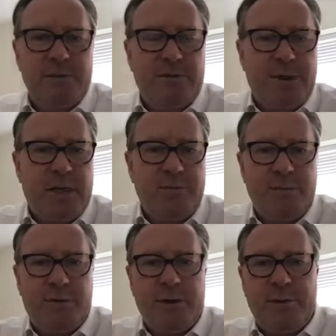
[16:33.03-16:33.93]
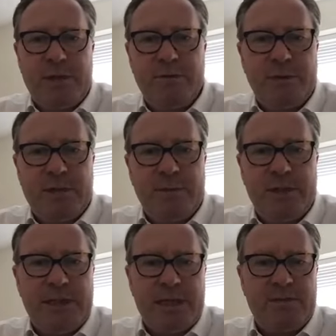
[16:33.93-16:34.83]
of 3-bedroom
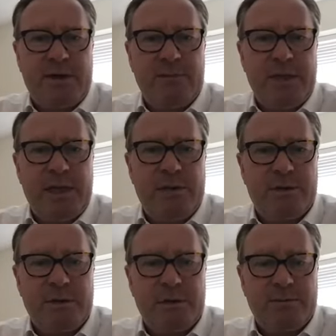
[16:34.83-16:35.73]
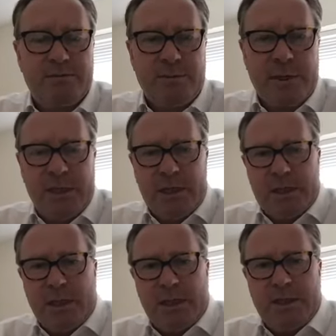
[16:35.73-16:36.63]
semi-detached family houses,
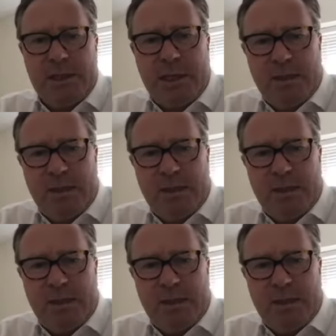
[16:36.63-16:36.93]
and